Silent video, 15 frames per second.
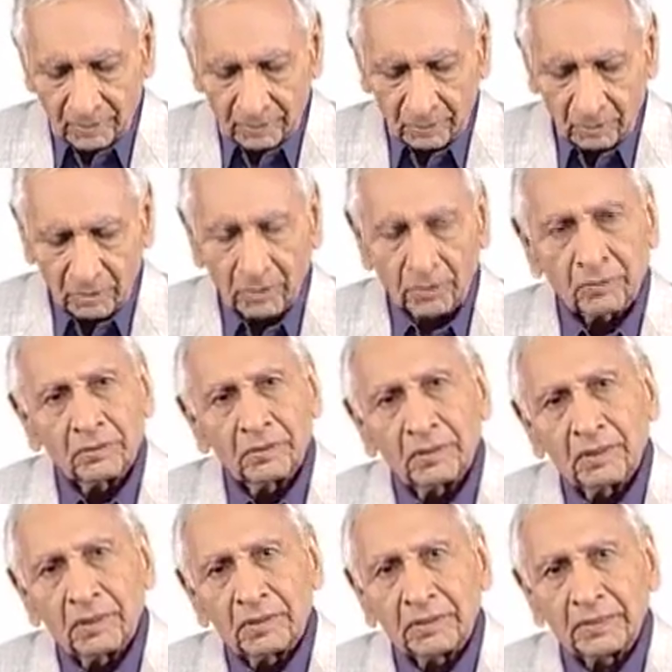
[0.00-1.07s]
Now,
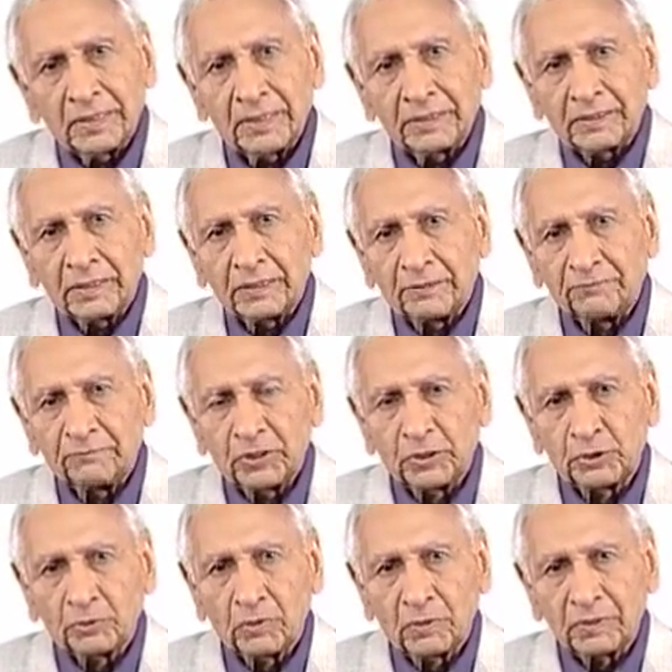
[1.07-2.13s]
these
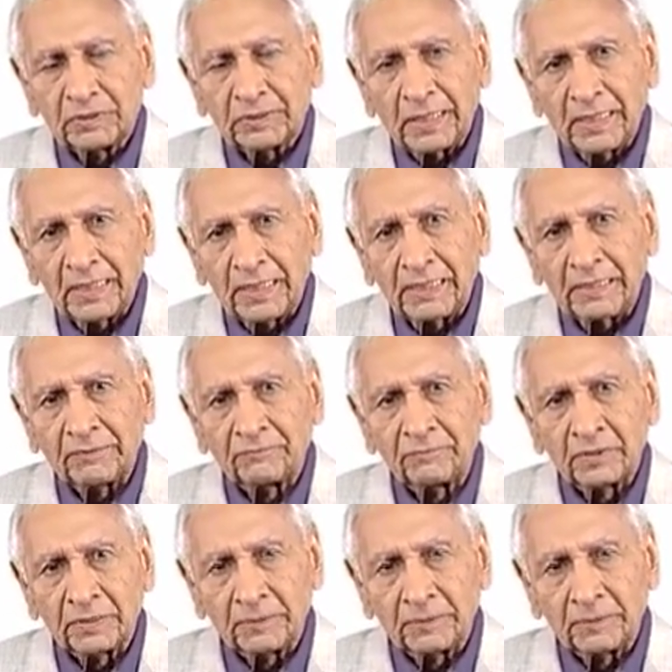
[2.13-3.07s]
individuals have